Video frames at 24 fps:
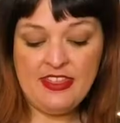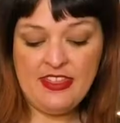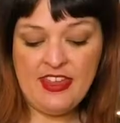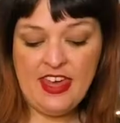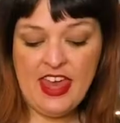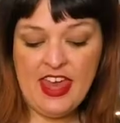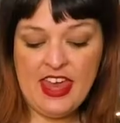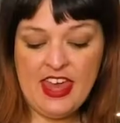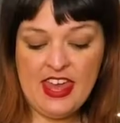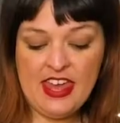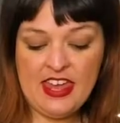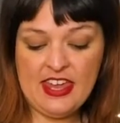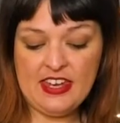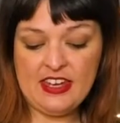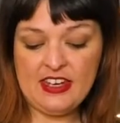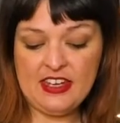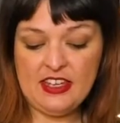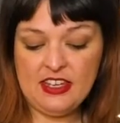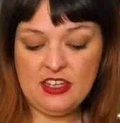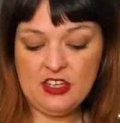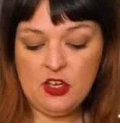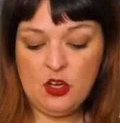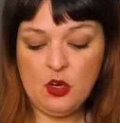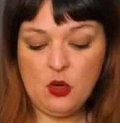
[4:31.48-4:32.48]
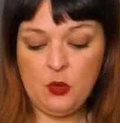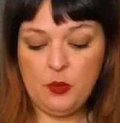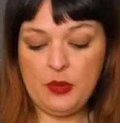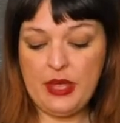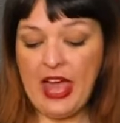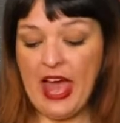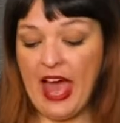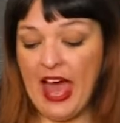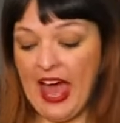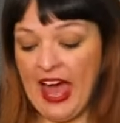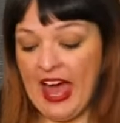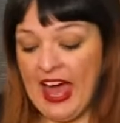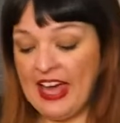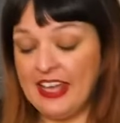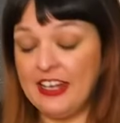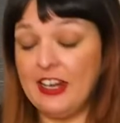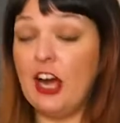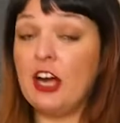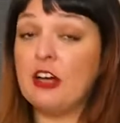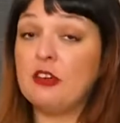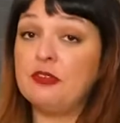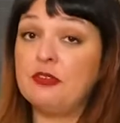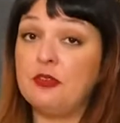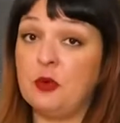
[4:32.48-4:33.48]
then we add
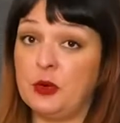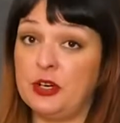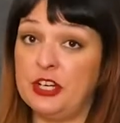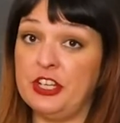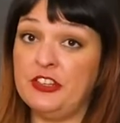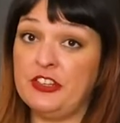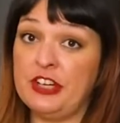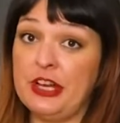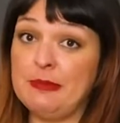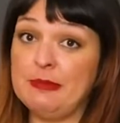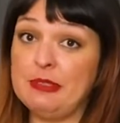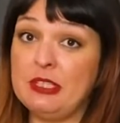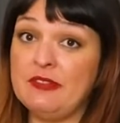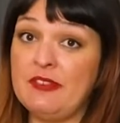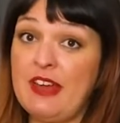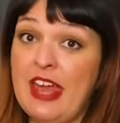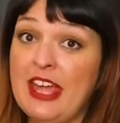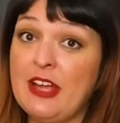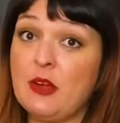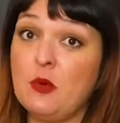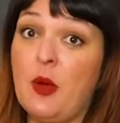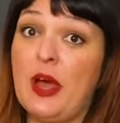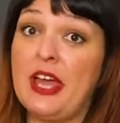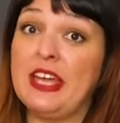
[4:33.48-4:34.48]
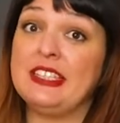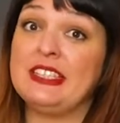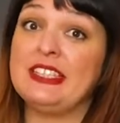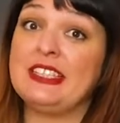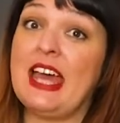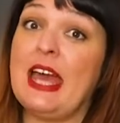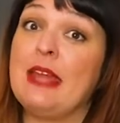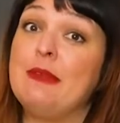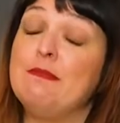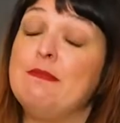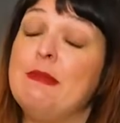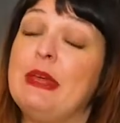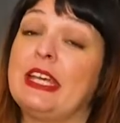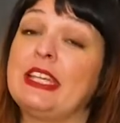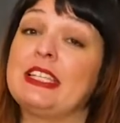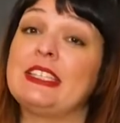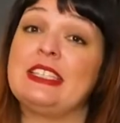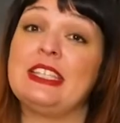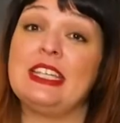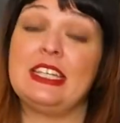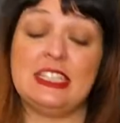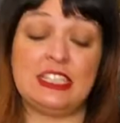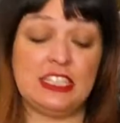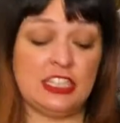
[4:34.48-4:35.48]
our 40 grams of egg whites and mix
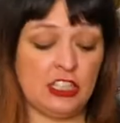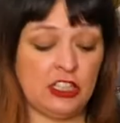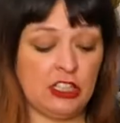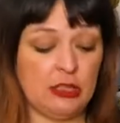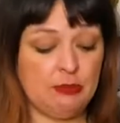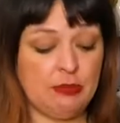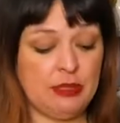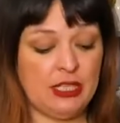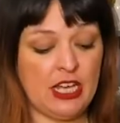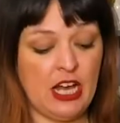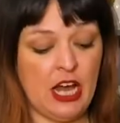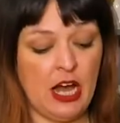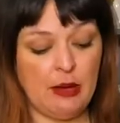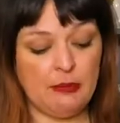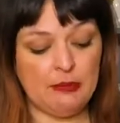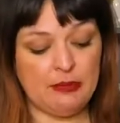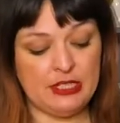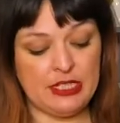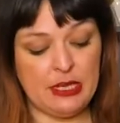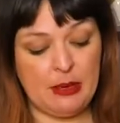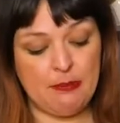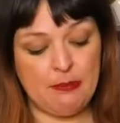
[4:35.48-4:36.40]
it till it becomes a